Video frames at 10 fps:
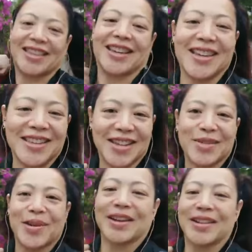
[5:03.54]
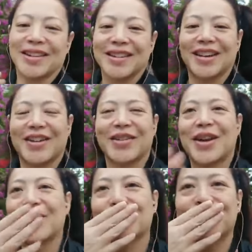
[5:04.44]
there. Think about it. Anyway,
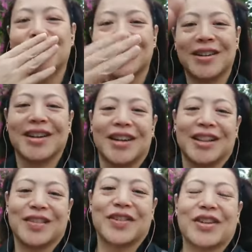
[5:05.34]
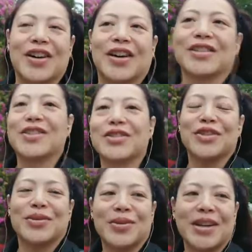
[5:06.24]
love you guys. Enjoy
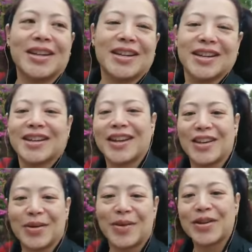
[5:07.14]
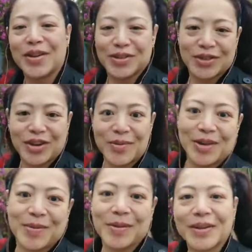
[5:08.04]
your week. And oh my God, so
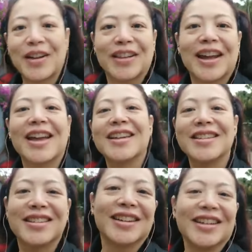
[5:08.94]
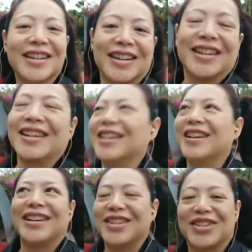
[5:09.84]
many public holidays
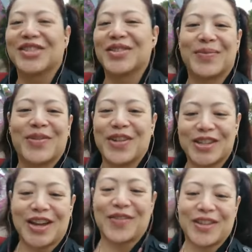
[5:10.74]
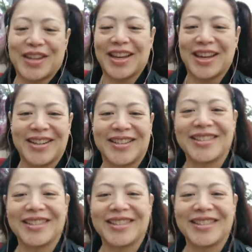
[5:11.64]
during the first half of the year.